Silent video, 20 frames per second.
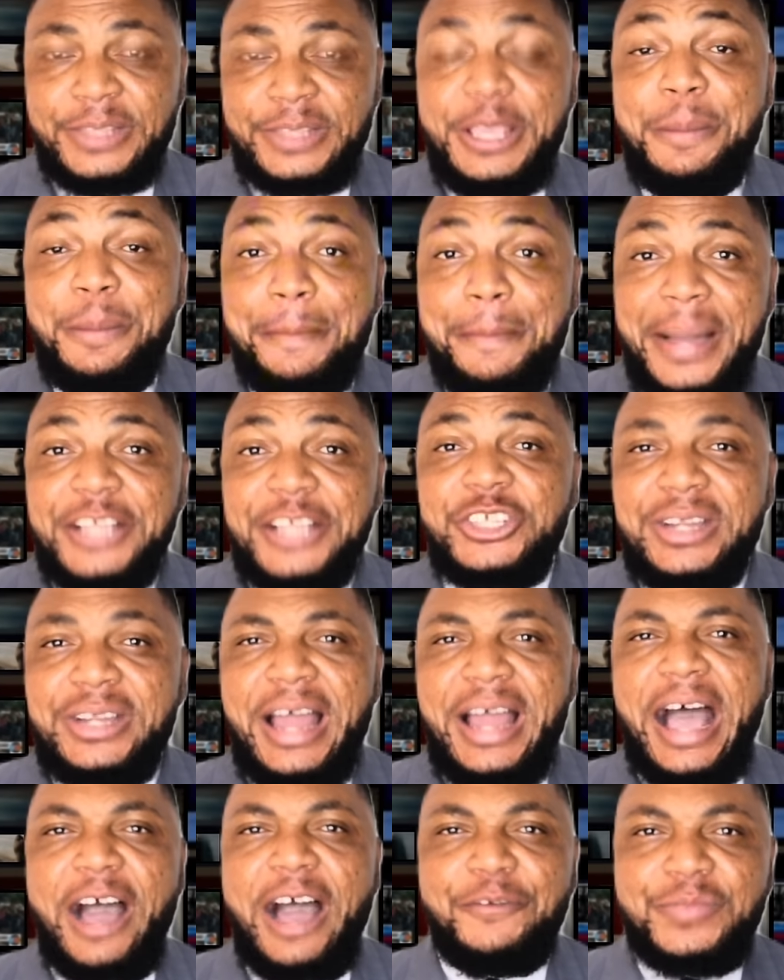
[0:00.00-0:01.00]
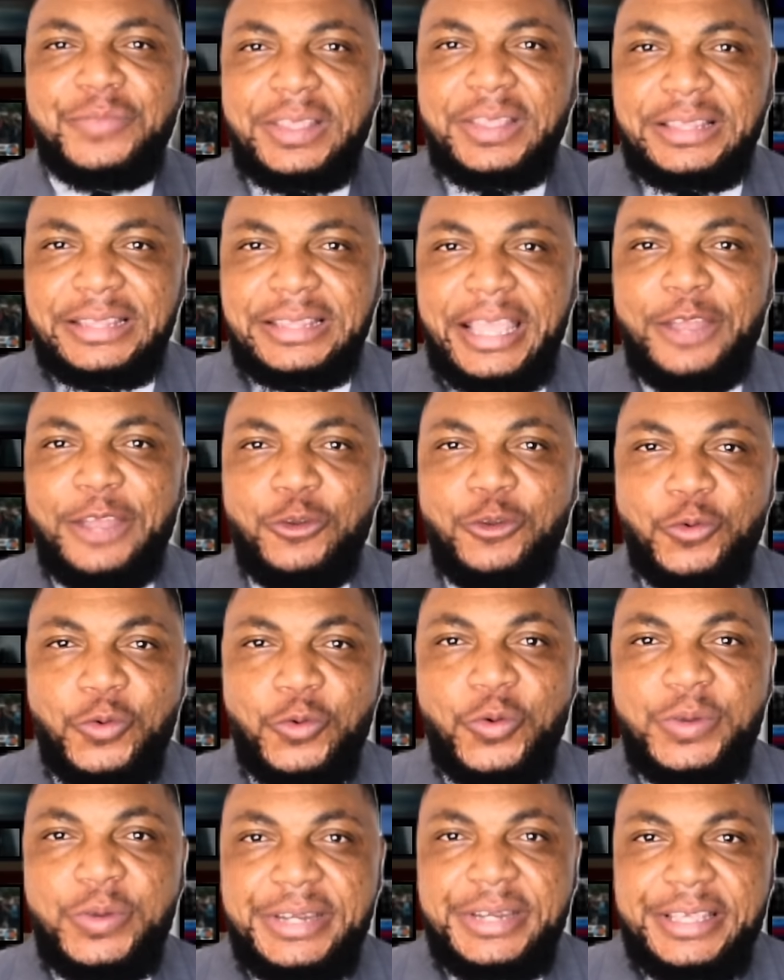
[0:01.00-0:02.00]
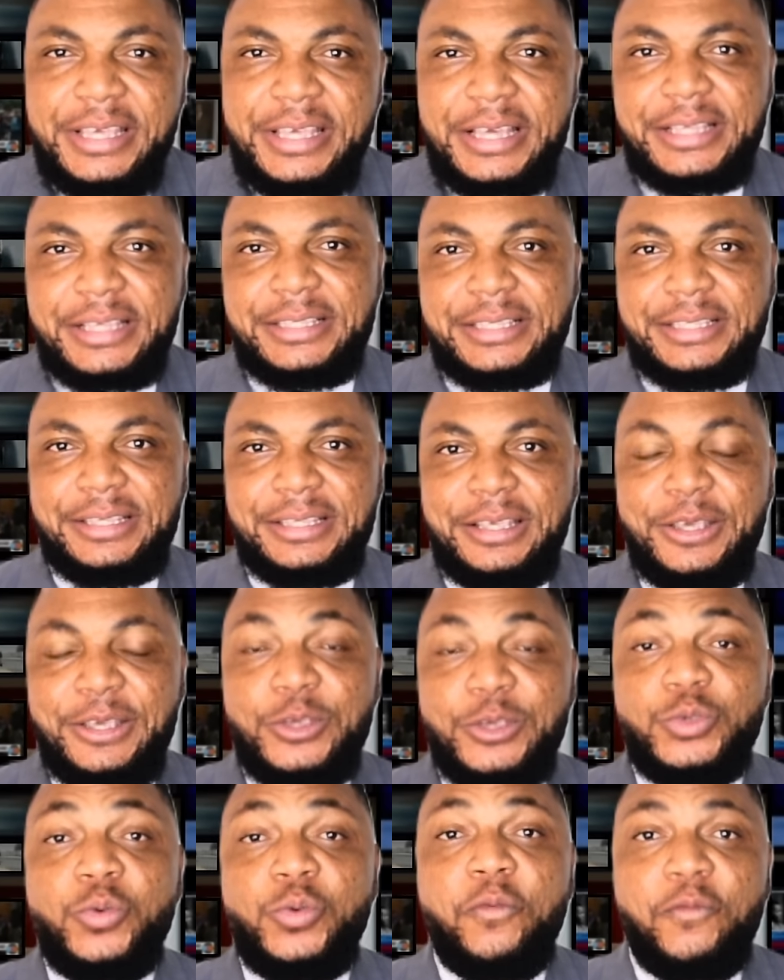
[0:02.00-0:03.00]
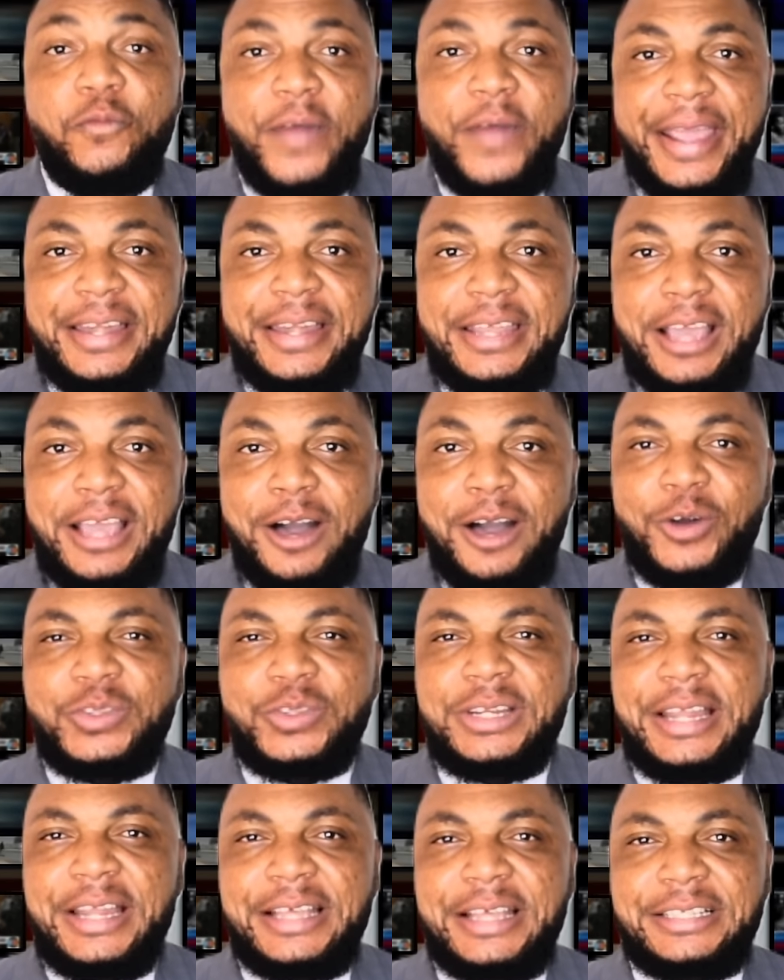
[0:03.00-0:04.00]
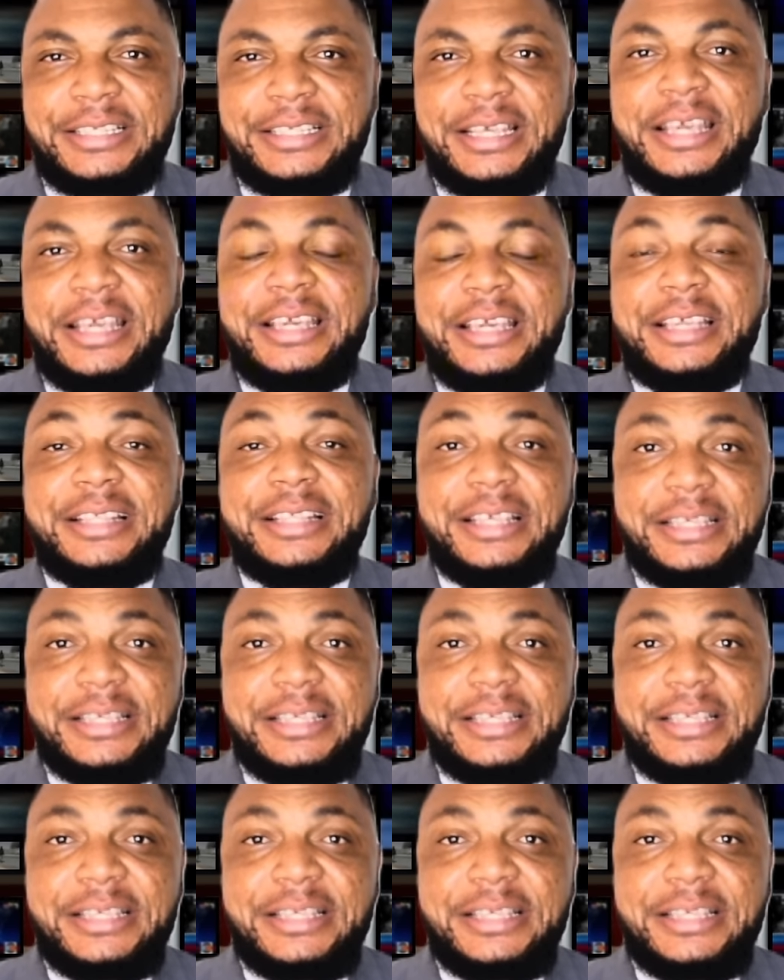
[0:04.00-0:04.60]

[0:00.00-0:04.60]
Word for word: Imagine after 10 good years, you finding out that it